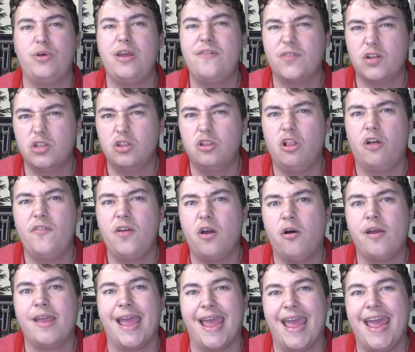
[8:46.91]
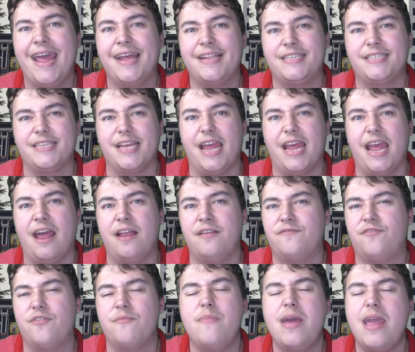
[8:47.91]
You either love it or you hate it,
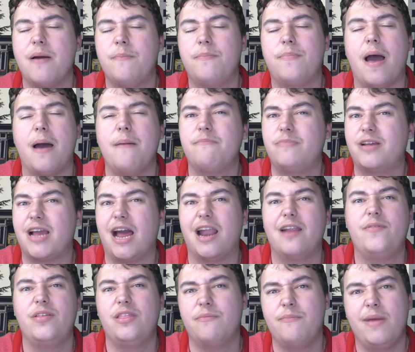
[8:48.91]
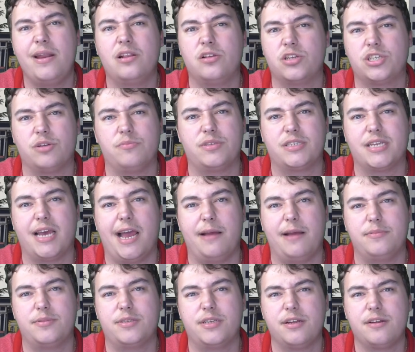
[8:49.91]
and for me, I'm kind of in the middle
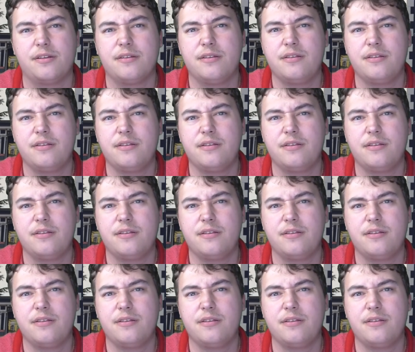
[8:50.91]
sometimes.